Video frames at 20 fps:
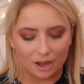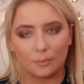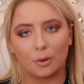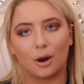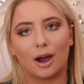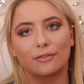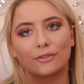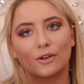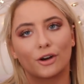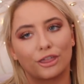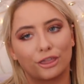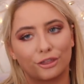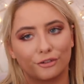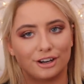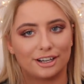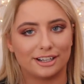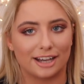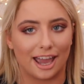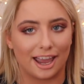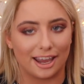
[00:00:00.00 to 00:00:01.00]
Well, I've got
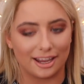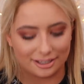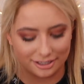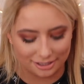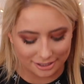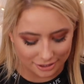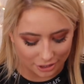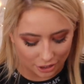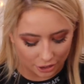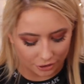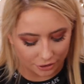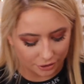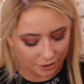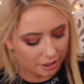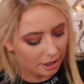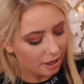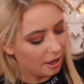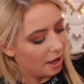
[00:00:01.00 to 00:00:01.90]
three days, so